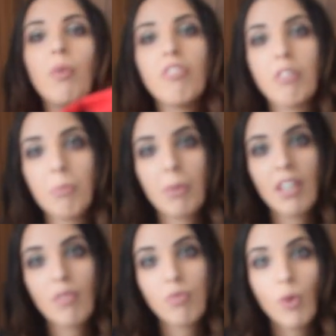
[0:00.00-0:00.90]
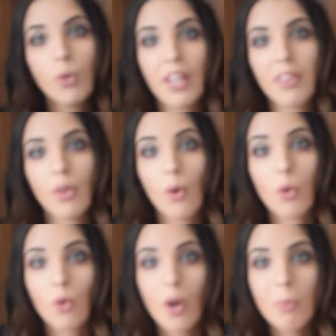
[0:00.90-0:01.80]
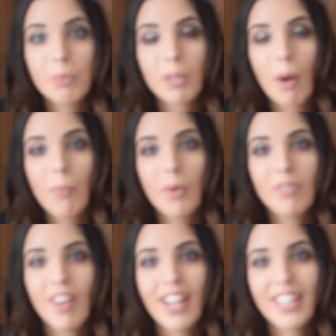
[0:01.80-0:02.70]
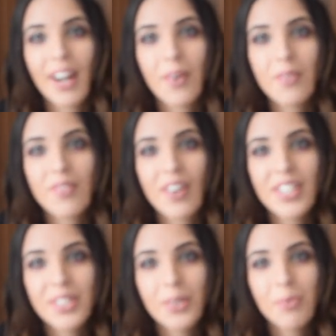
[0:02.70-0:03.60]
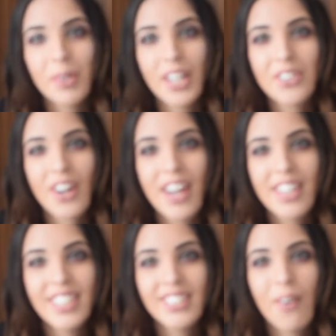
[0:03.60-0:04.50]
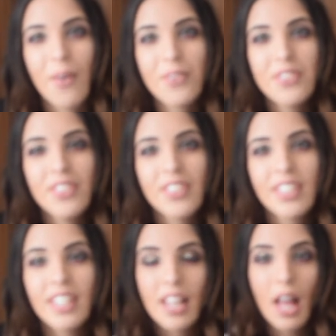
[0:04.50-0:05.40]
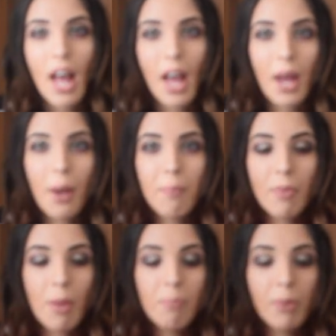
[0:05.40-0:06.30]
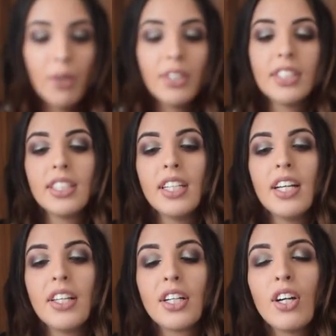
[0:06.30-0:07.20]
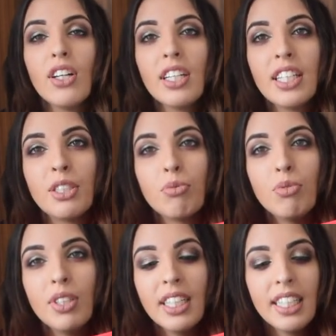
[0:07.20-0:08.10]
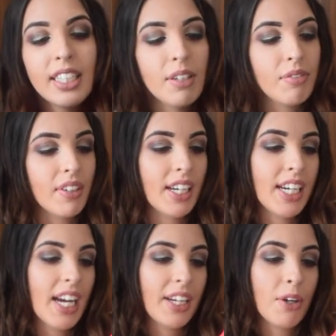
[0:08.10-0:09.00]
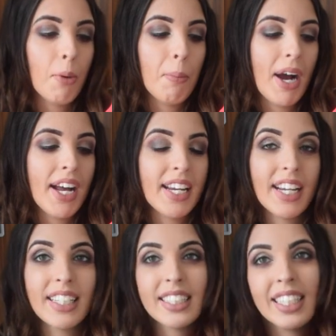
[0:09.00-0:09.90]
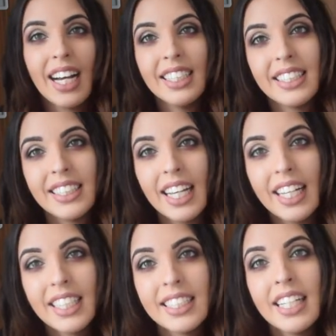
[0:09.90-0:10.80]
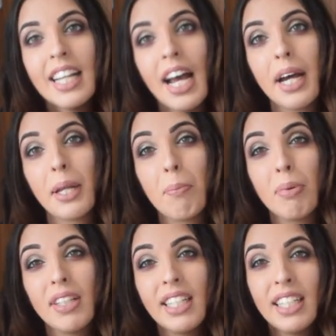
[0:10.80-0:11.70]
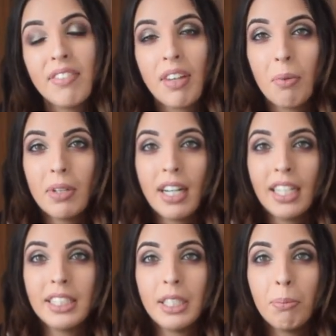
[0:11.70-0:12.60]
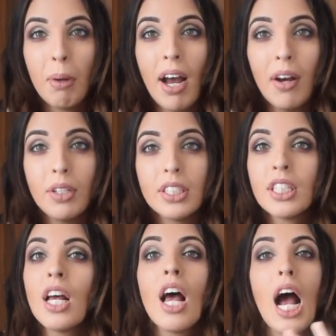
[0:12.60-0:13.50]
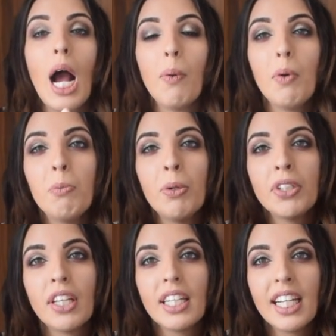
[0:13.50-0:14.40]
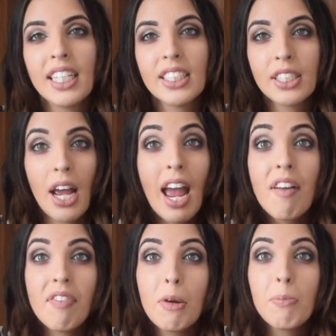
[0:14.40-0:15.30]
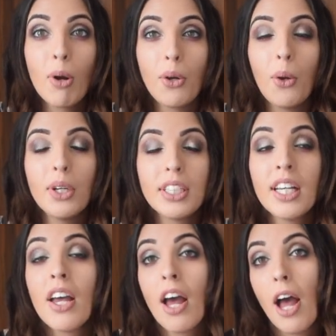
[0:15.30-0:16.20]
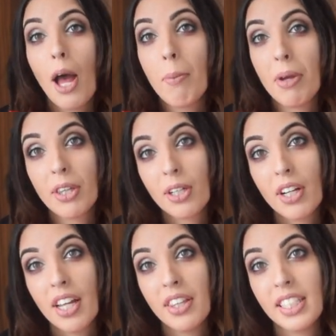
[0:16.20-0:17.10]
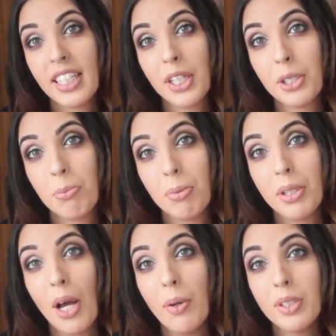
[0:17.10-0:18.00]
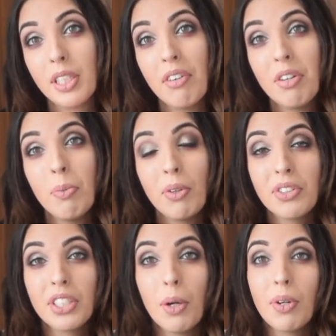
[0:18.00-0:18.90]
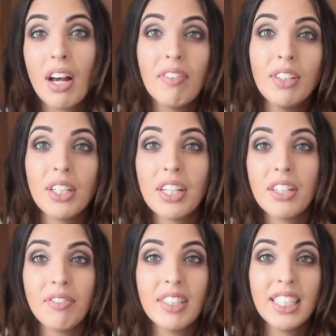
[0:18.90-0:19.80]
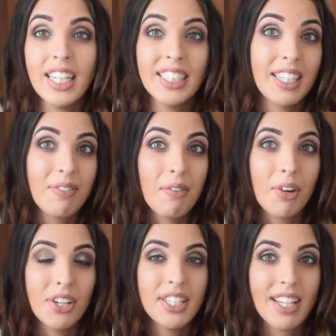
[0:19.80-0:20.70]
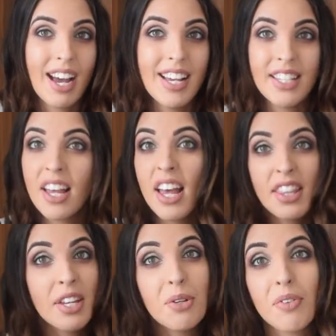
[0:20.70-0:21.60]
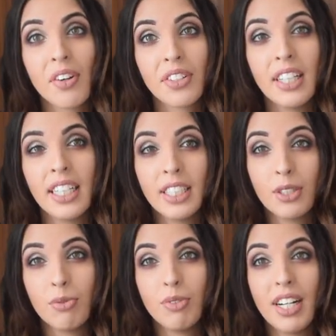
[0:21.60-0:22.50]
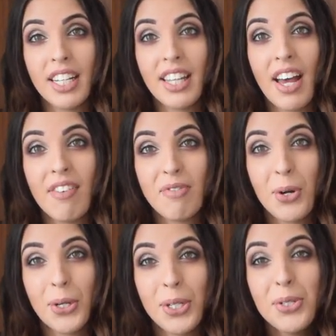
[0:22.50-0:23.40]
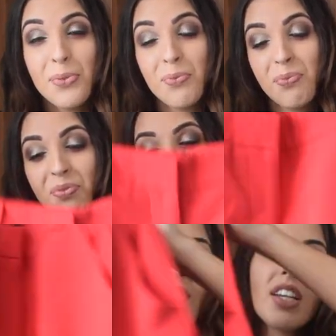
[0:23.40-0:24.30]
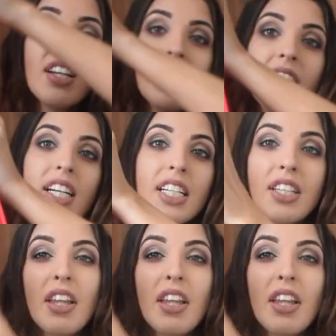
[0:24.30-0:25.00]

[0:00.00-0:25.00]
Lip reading: will fit me full length or crop, so I will find out very soon when I try these on. But the colour is really lovely. I got mine in a size 6. And I believe they were £19. I will put the links to every product in the section below. So if you want to go and have a look and visit and see if they've got your size, then you've got the links ready there for you. So